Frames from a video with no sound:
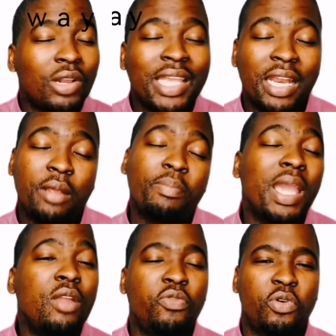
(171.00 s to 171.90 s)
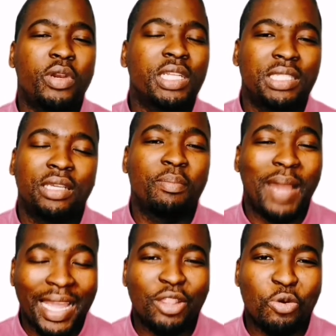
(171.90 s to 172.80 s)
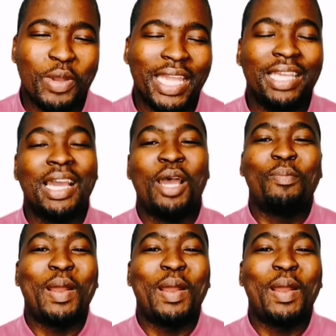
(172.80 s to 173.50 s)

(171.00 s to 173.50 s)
without getting paid for it, by the way,